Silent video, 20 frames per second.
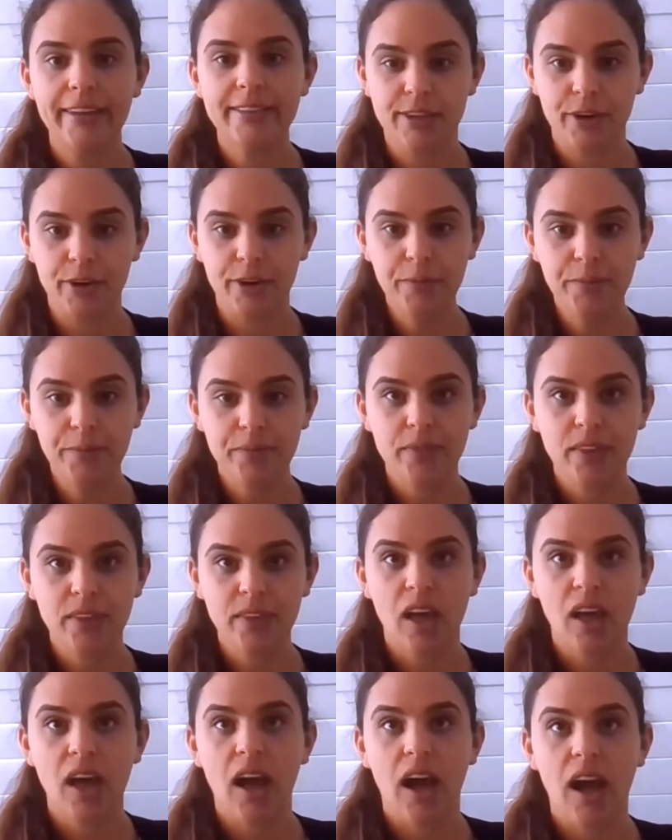So,
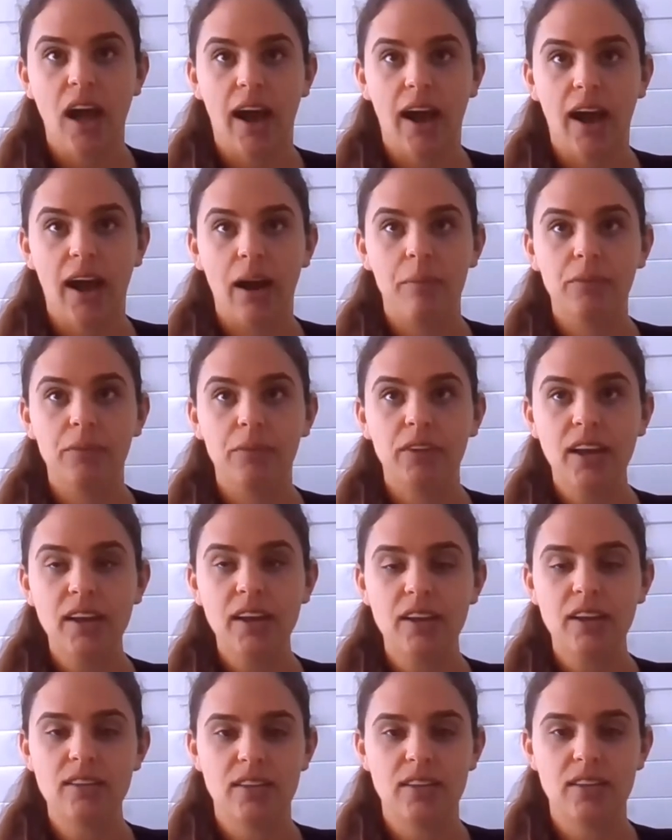
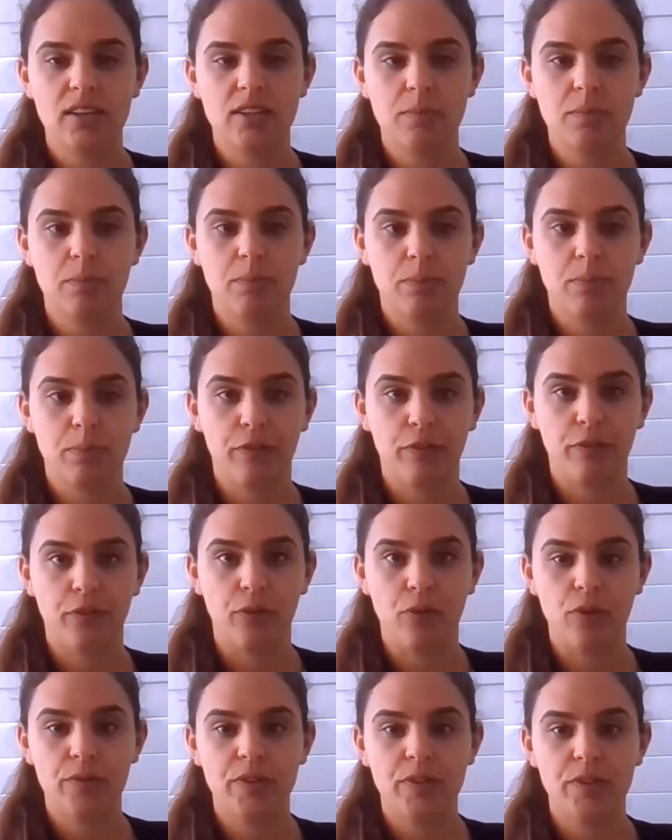like I said
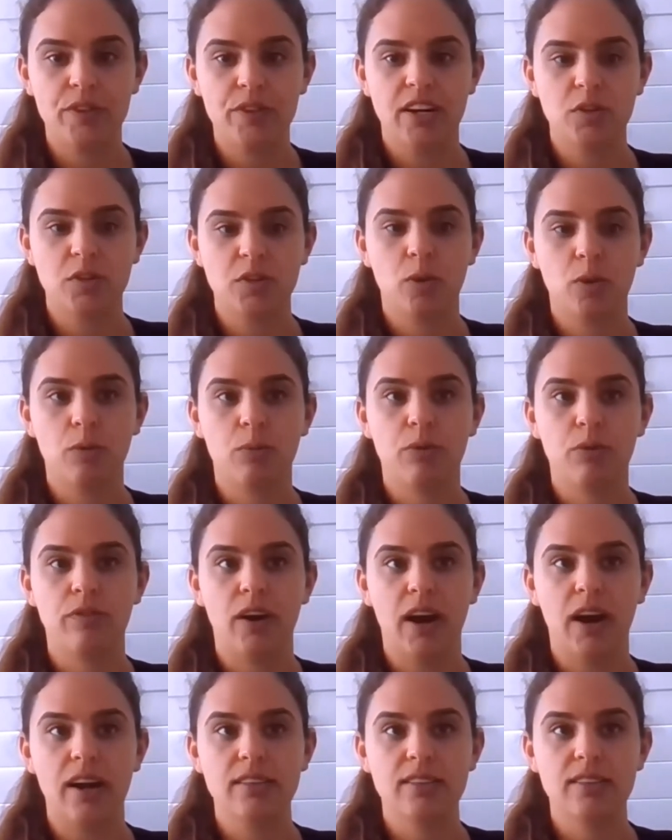before, the dashboard
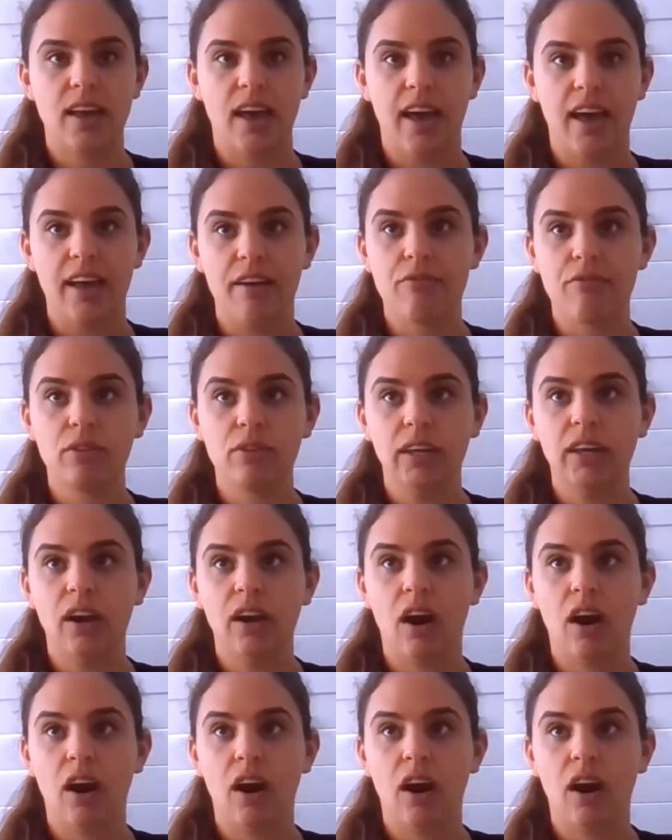provides a really